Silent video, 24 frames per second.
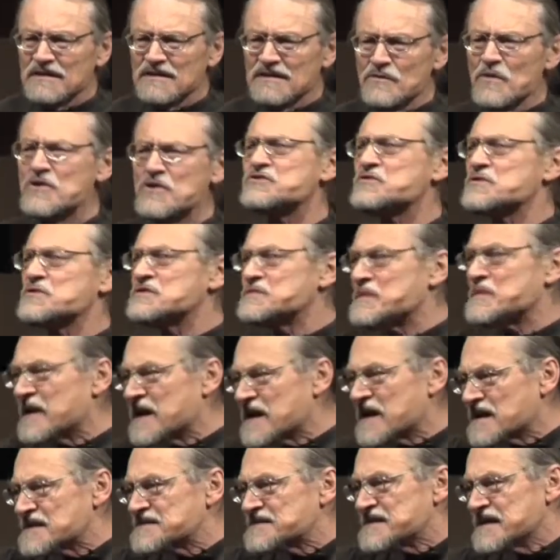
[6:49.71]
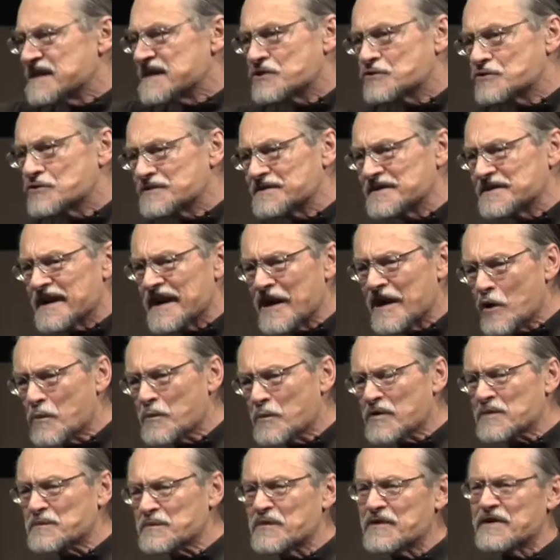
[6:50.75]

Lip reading: which was because he couldn't help it.